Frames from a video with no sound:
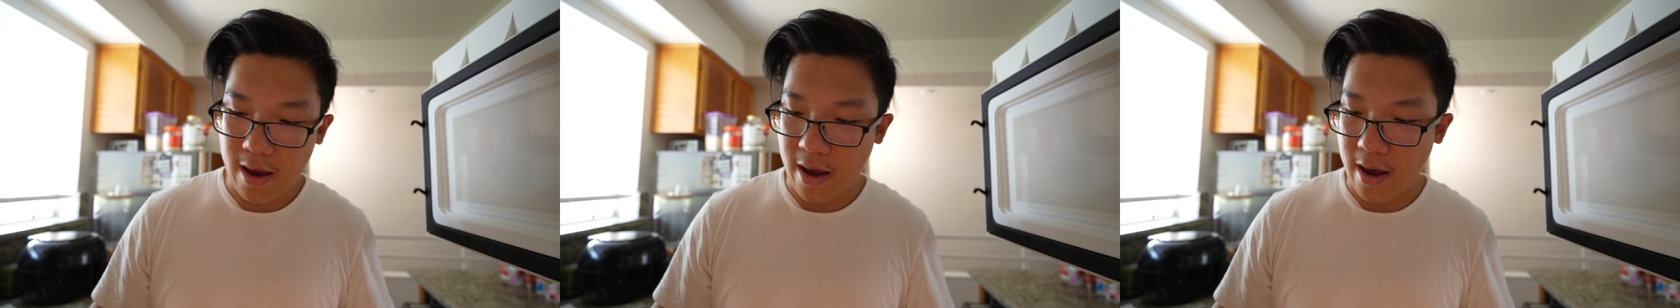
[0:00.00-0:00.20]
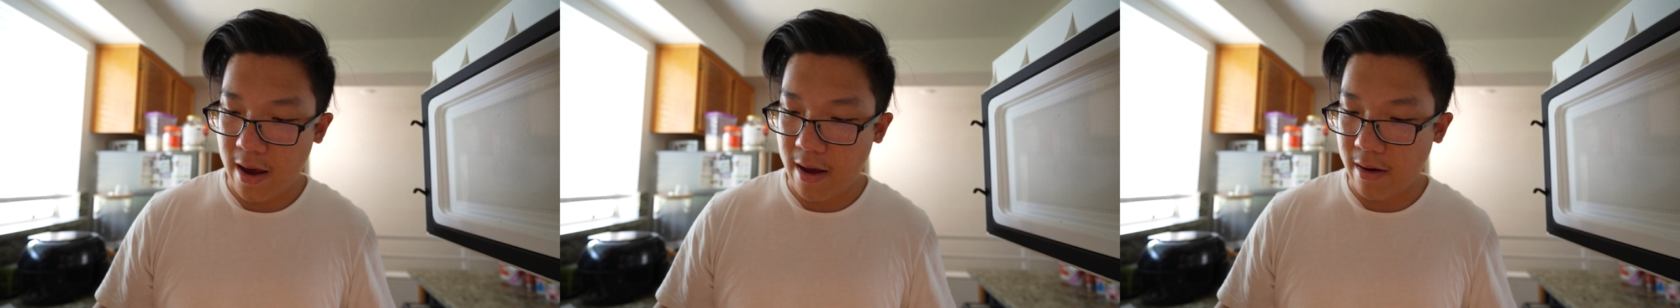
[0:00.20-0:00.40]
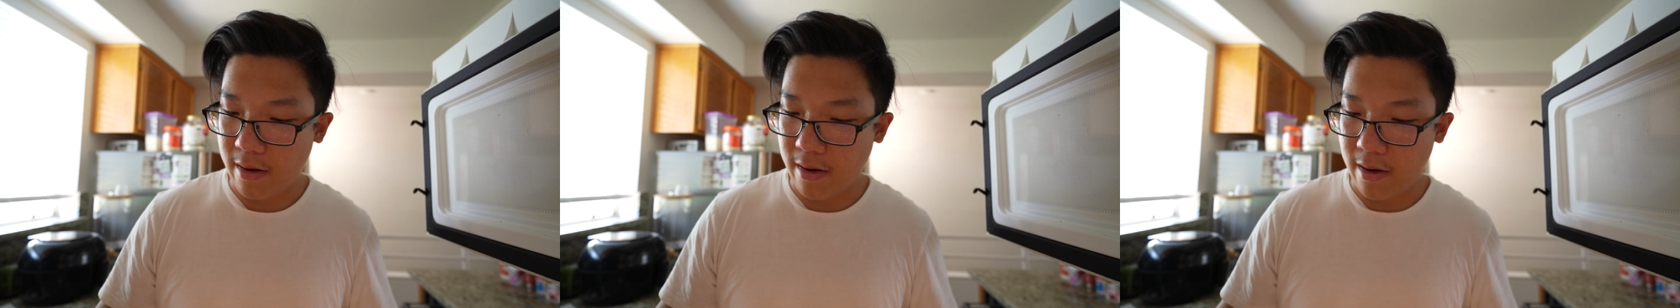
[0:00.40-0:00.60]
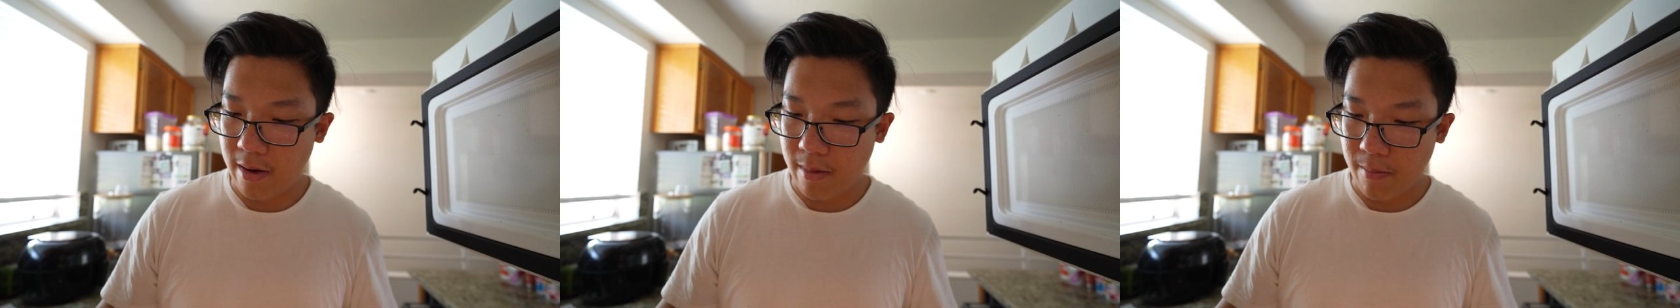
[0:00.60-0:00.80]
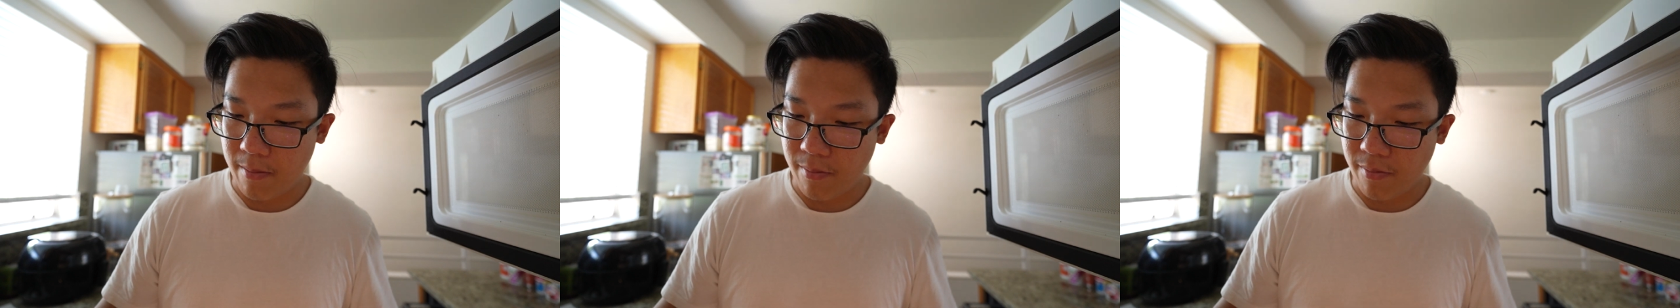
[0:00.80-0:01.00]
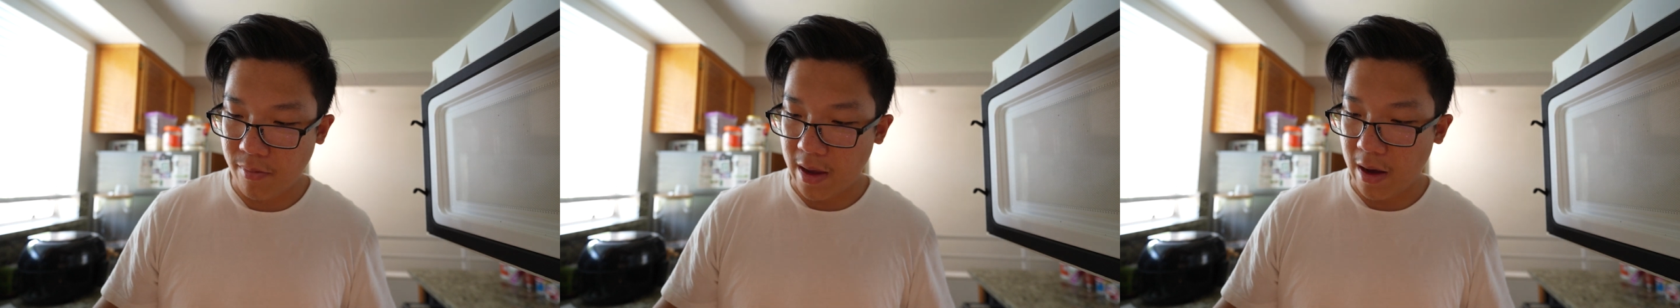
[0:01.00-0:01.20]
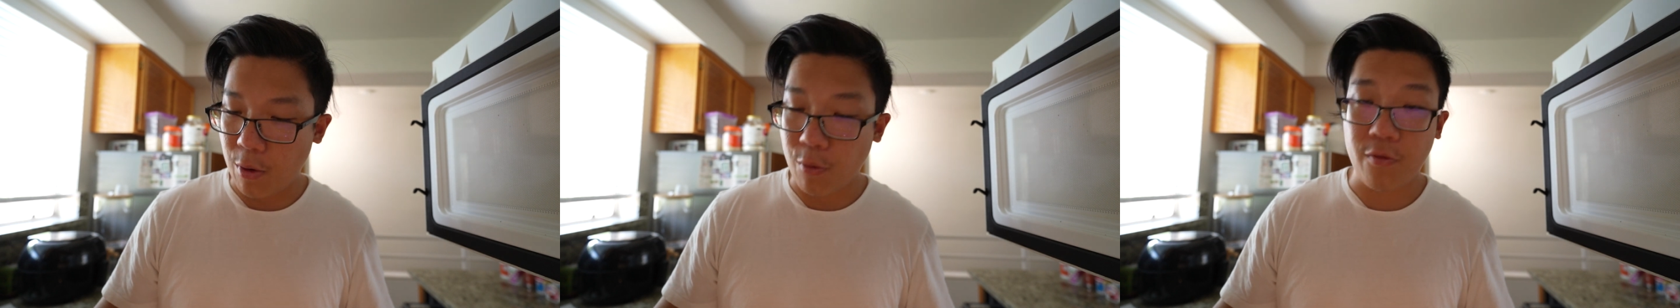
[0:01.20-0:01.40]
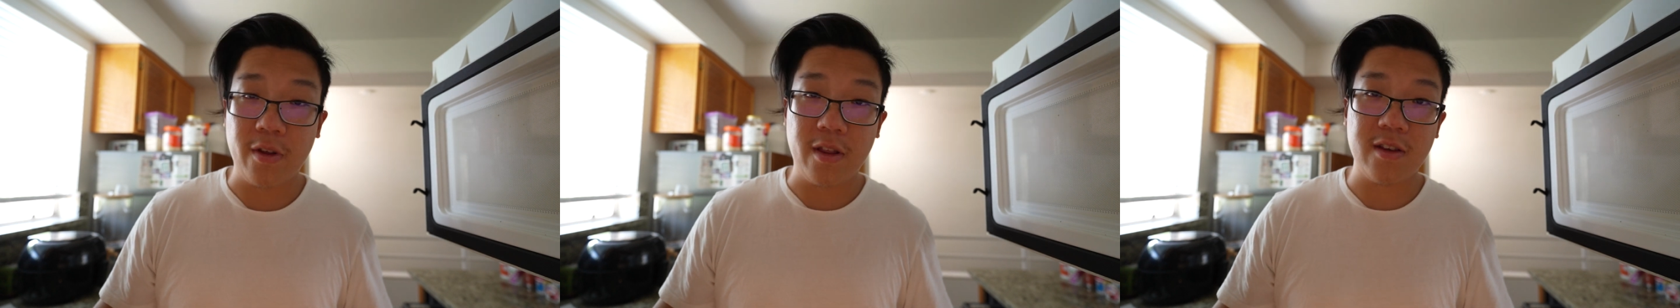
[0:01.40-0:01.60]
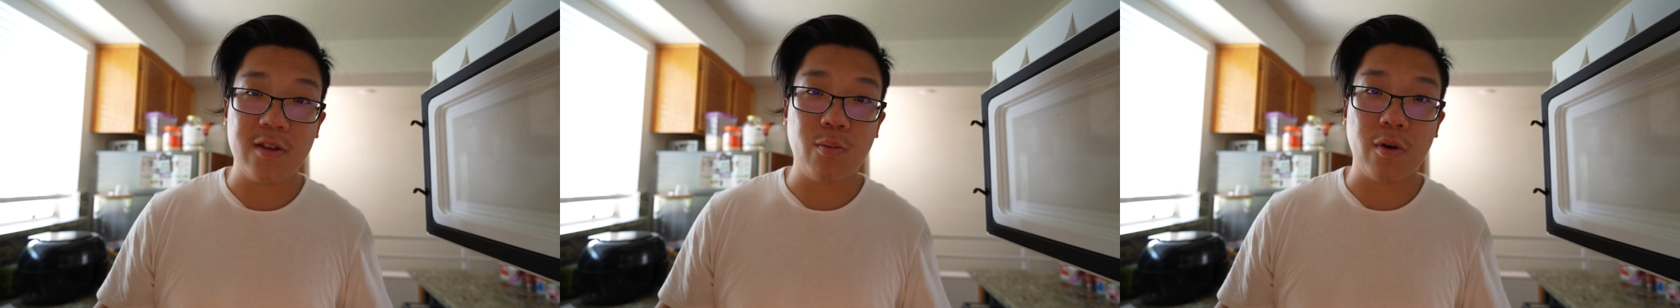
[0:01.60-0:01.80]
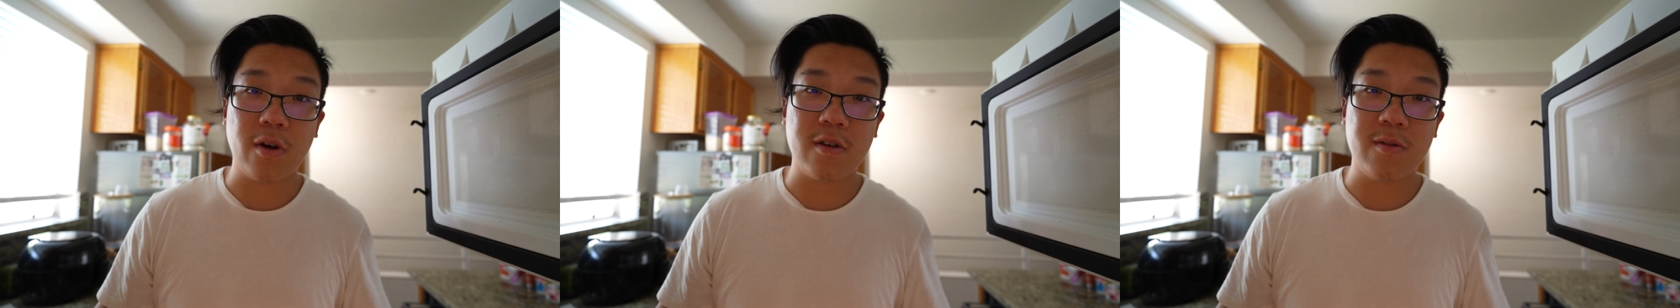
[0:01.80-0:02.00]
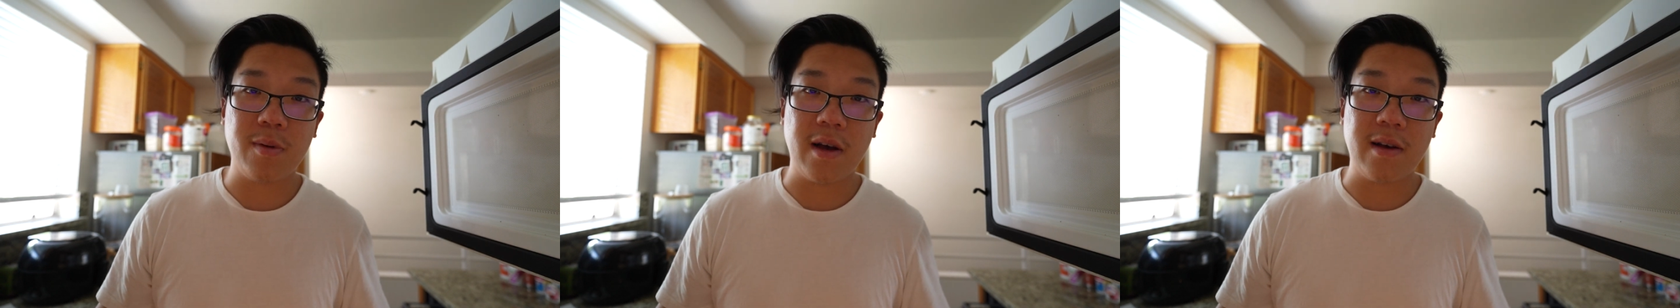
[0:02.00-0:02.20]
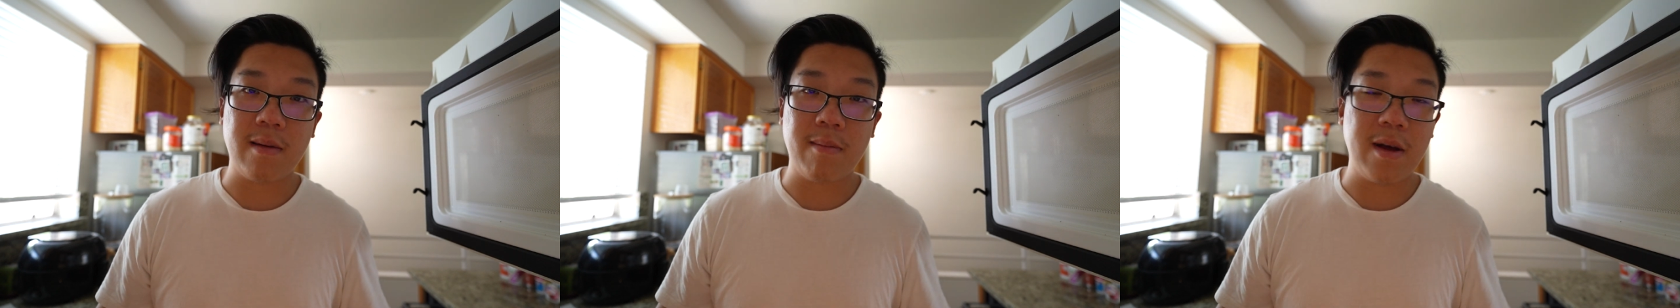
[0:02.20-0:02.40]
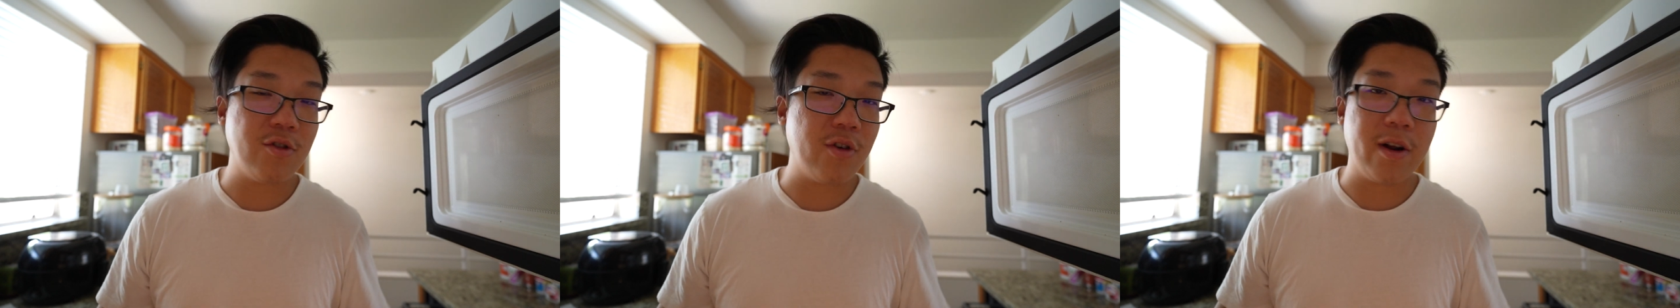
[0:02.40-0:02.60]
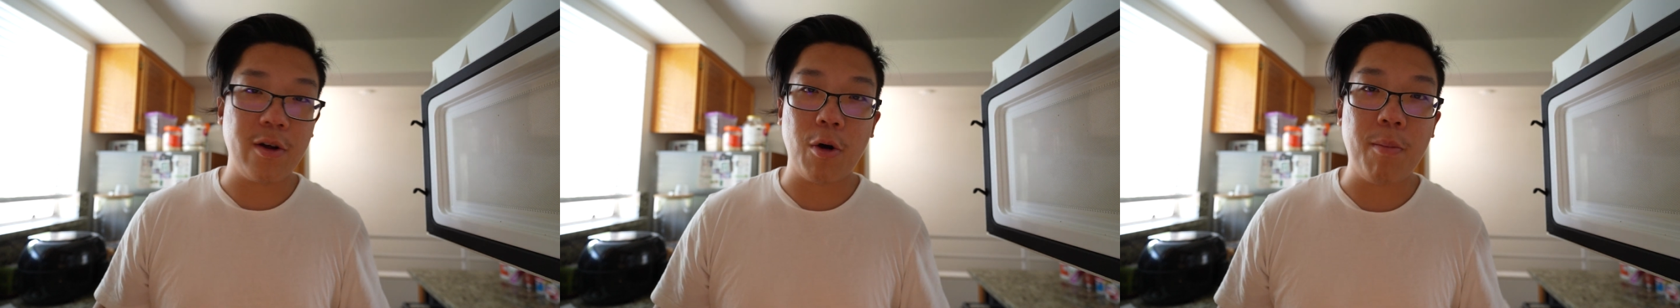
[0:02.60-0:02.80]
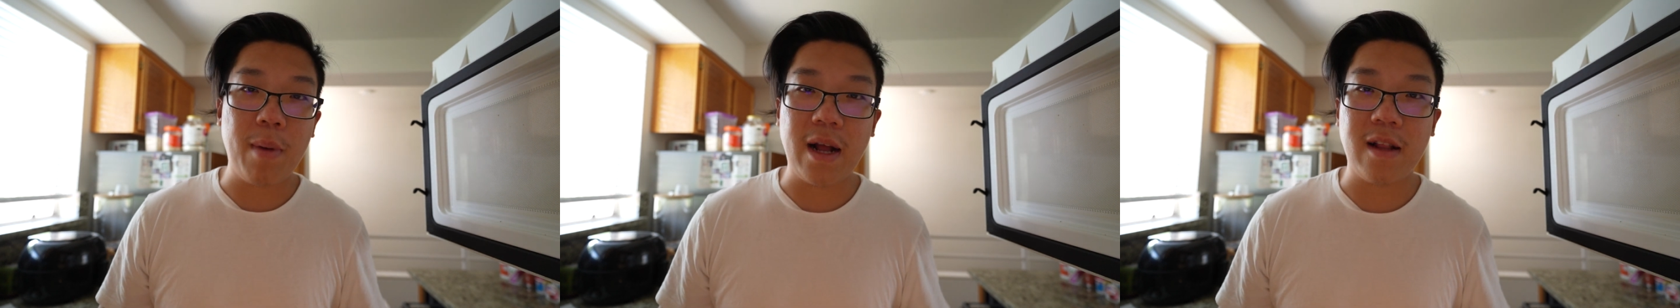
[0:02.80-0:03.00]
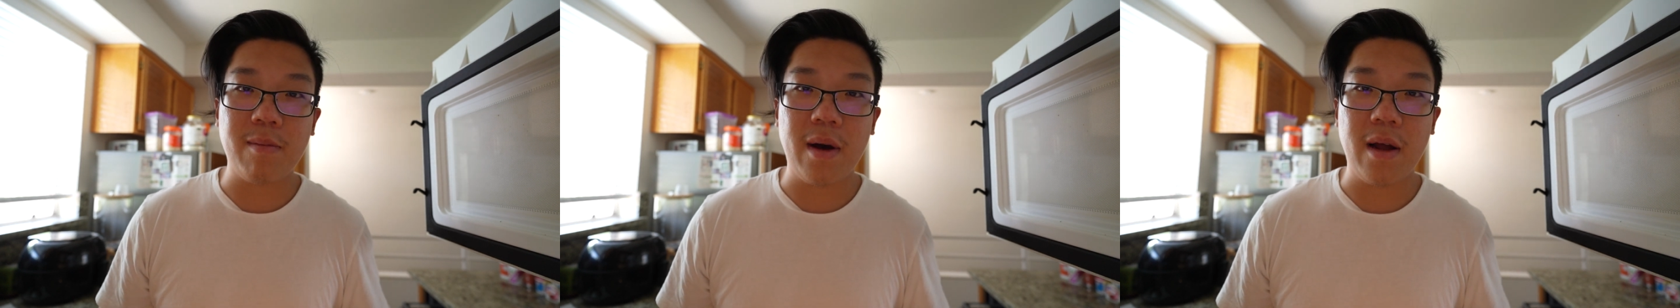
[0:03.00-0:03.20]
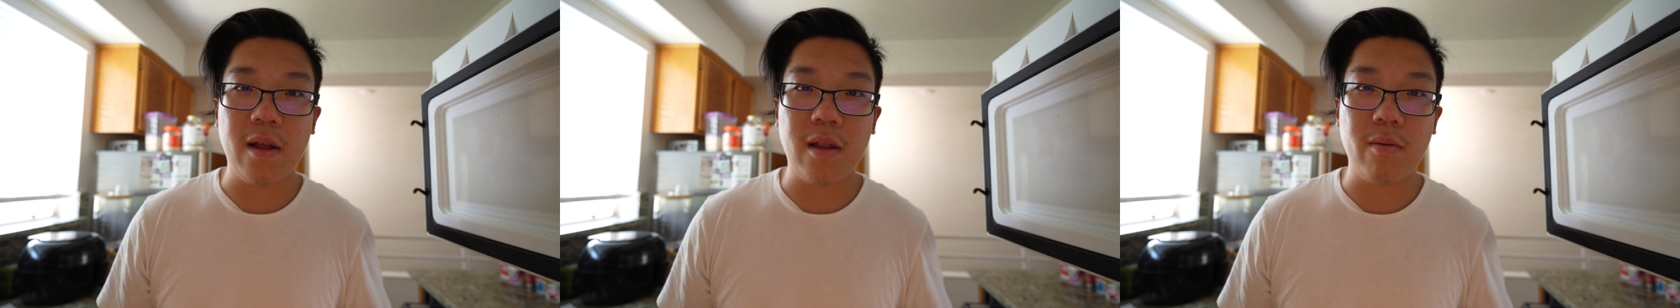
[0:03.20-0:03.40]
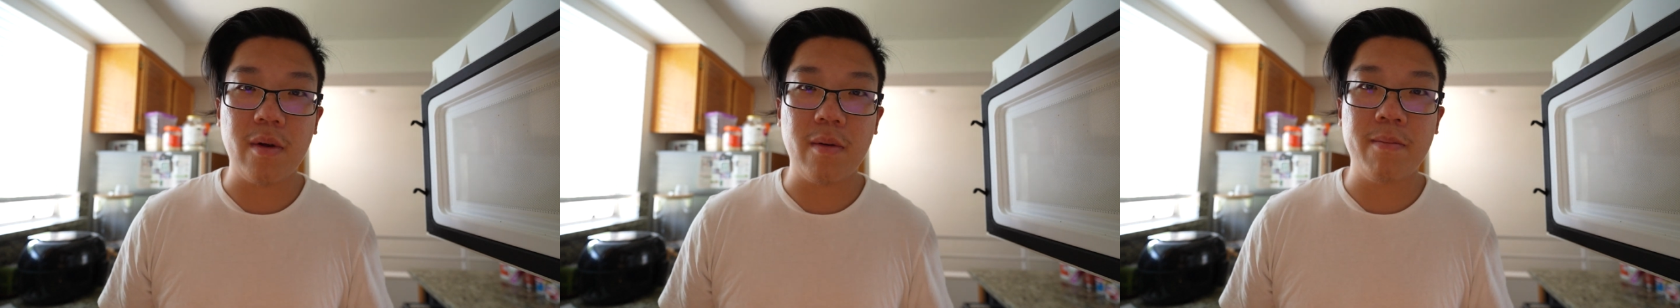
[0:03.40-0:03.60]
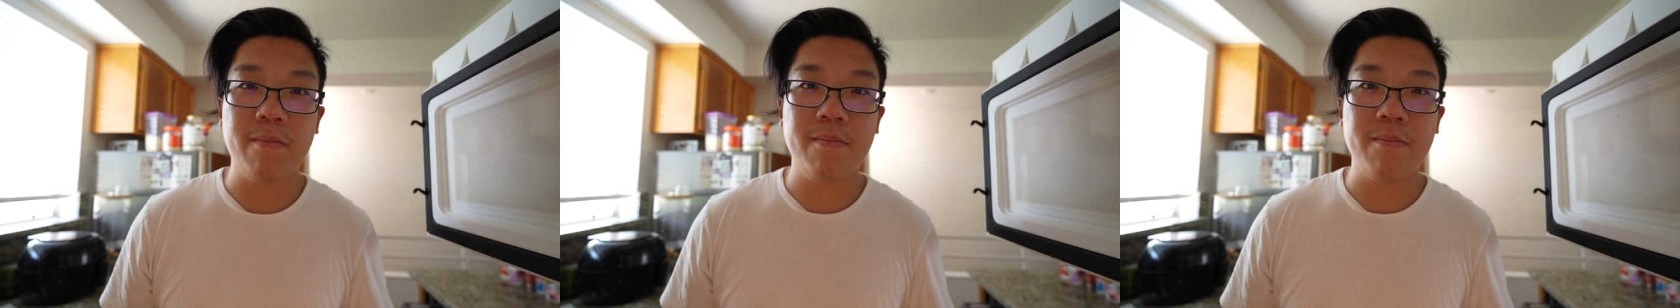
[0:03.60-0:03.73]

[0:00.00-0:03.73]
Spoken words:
And yeah, hopefully this works because I'm not trying to go back to buy another one.